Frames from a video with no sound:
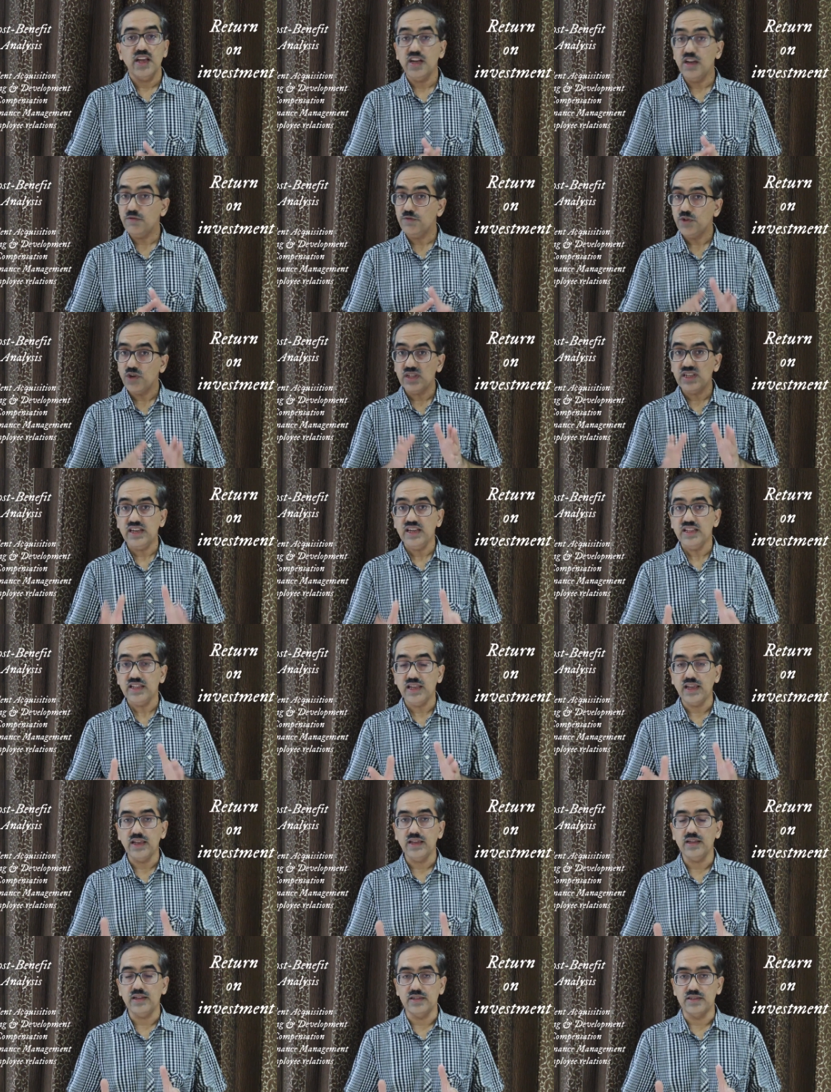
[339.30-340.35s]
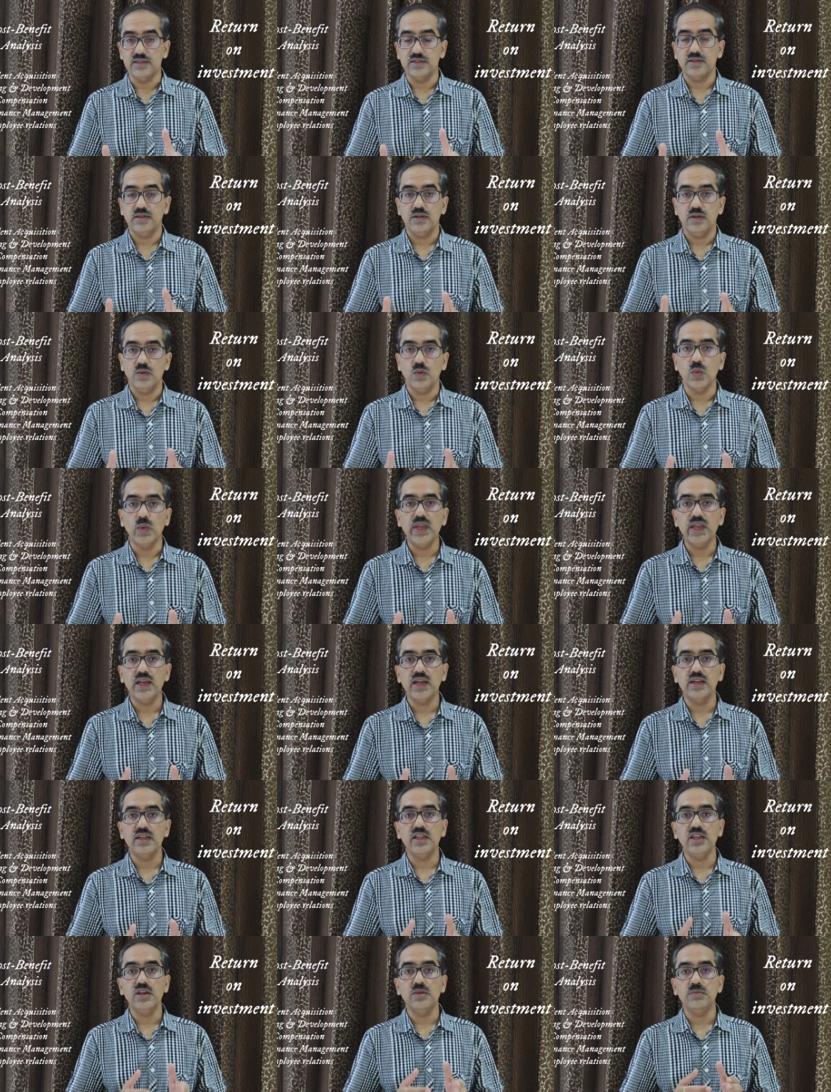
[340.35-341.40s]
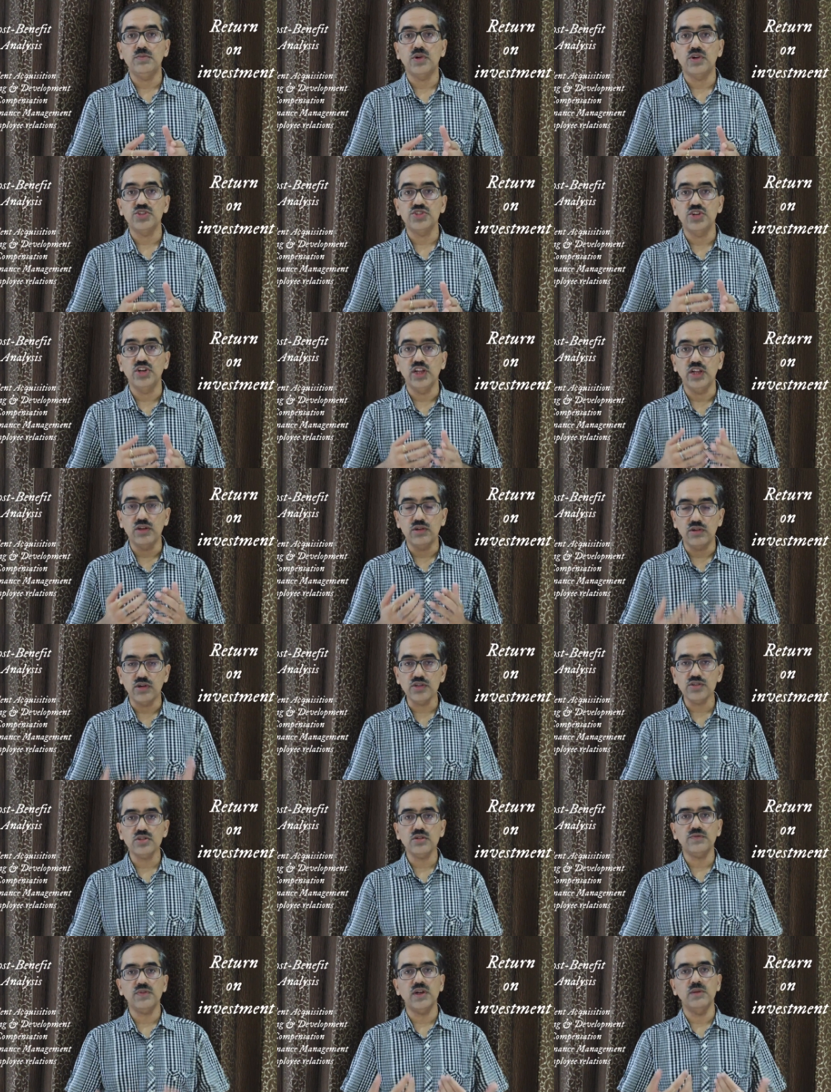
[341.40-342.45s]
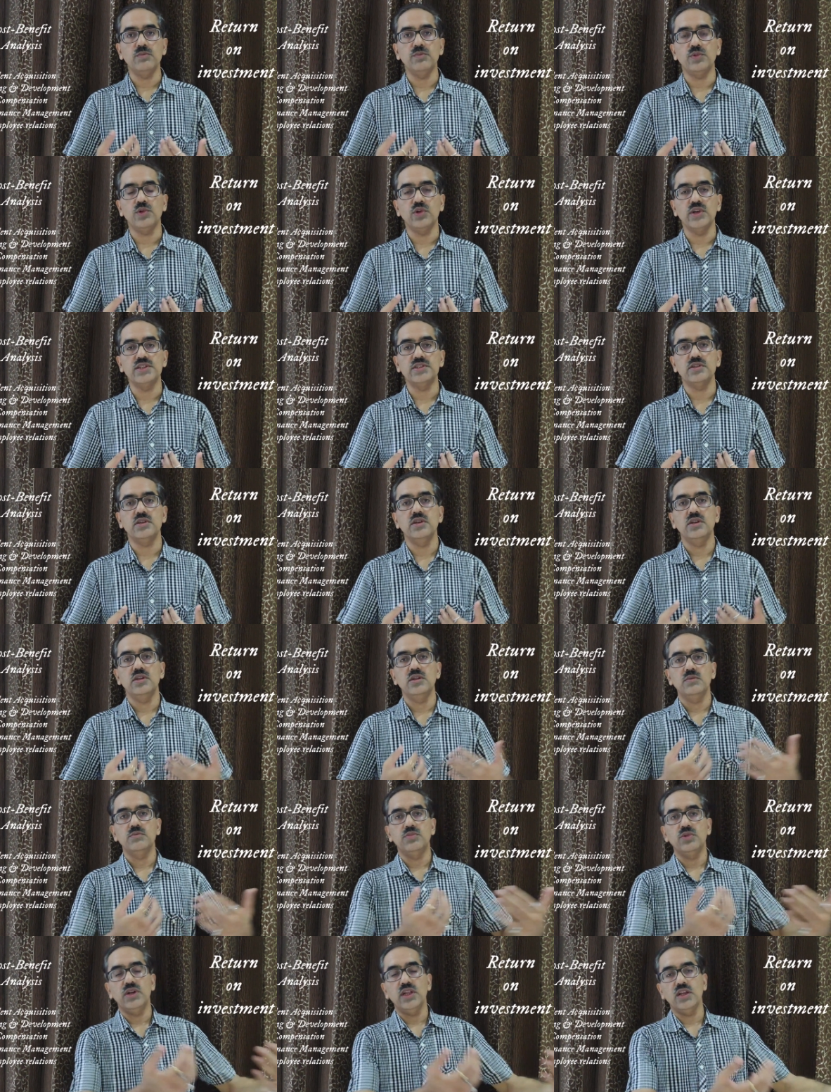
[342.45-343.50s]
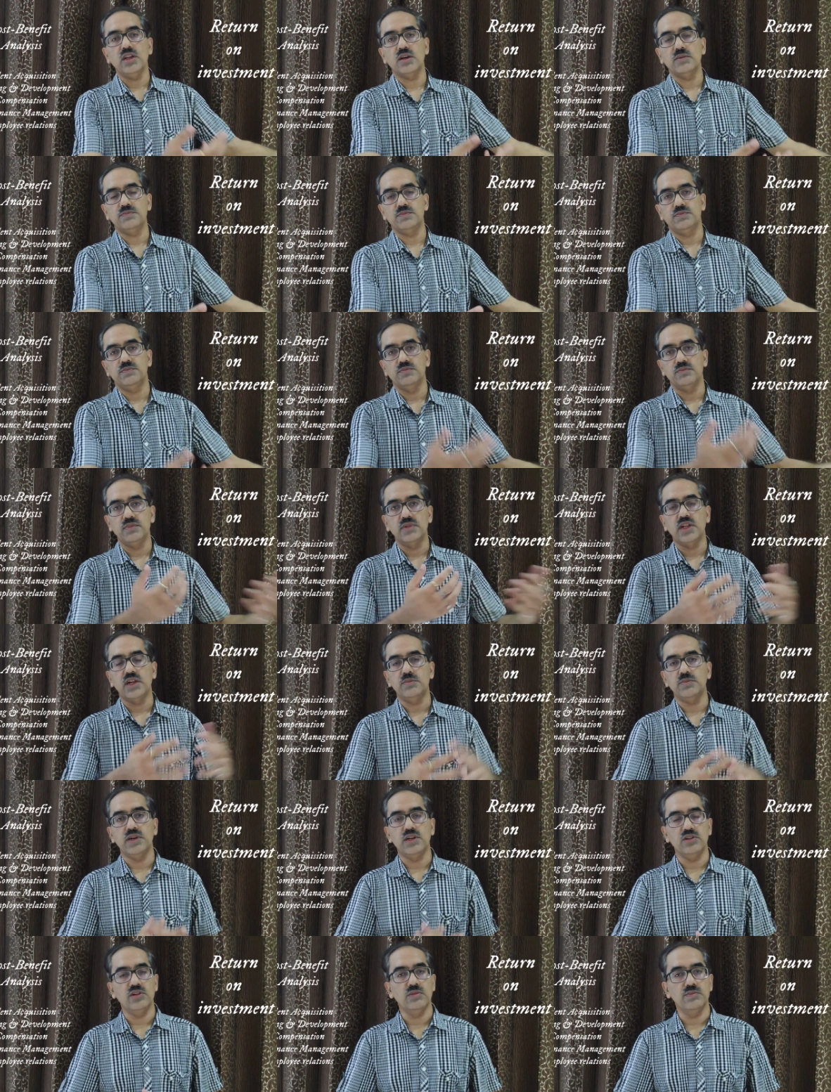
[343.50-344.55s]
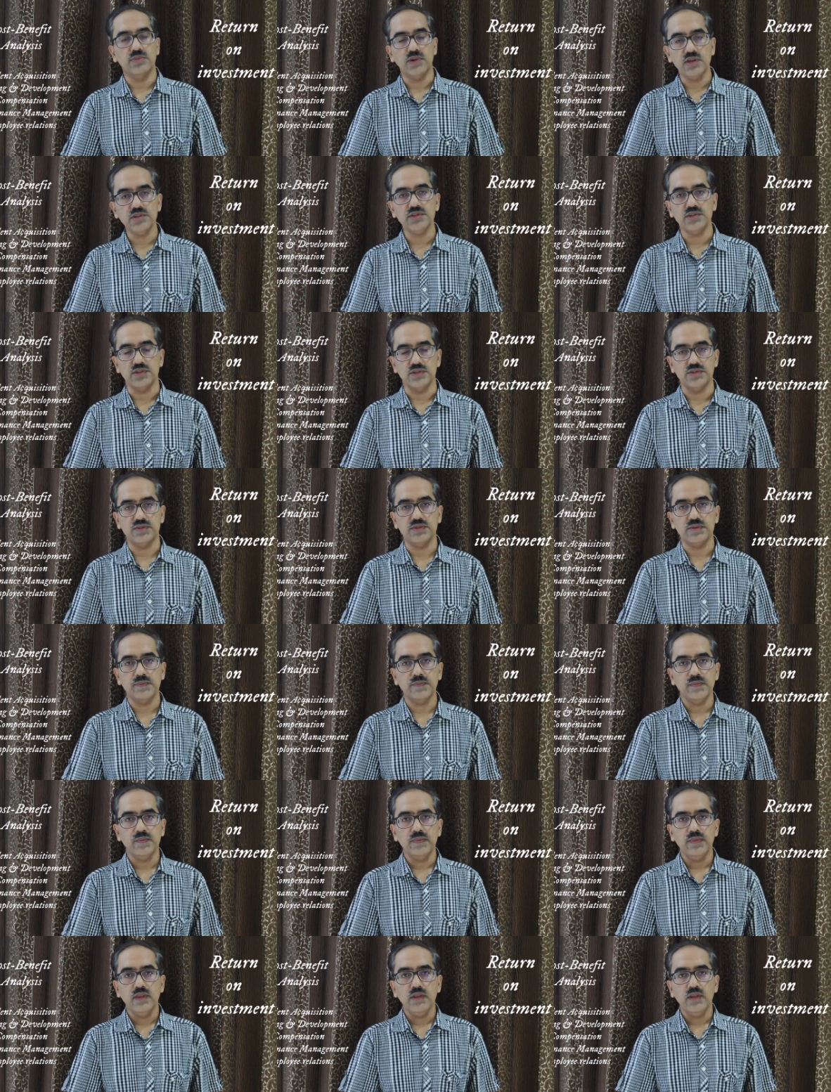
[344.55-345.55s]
And if not anything else, we had the opportunity cost of our employees putting up that particular process.